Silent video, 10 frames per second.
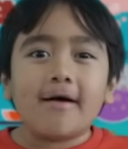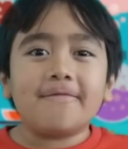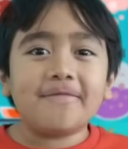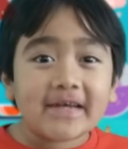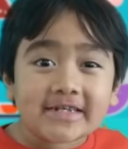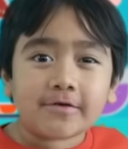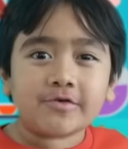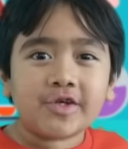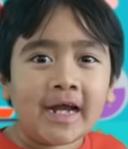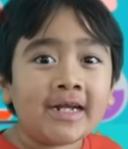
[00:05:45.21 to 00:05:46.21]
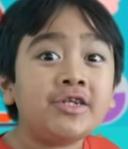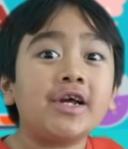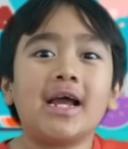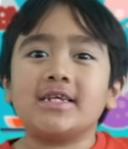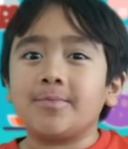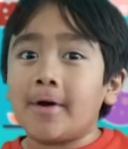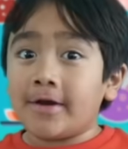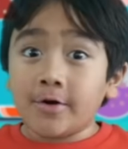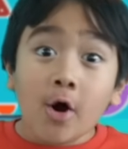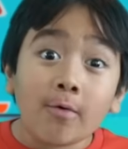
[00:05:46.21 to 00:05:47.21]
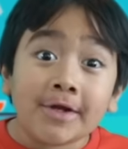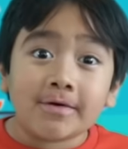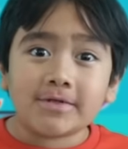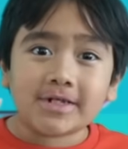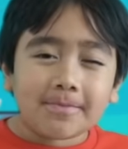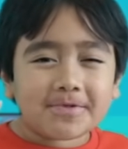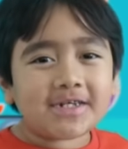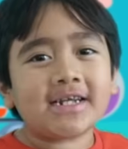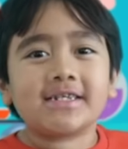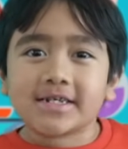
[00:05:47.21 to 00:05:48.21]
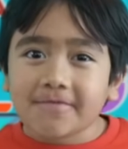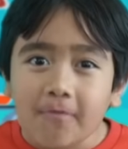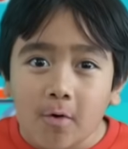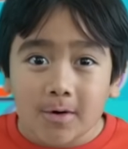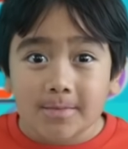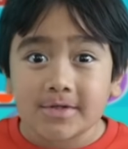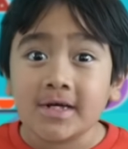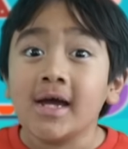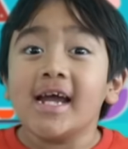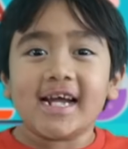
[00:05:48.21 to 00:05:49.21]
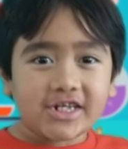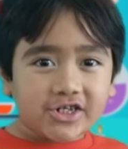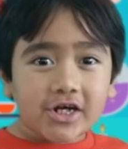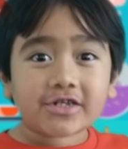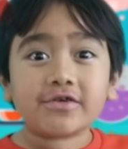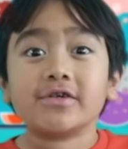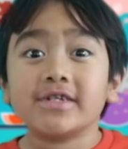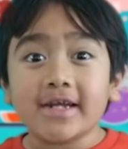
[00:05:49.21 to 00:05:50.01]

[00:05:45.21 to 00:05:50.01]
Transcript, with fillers: a physical change is when no new substance is formed. It just looks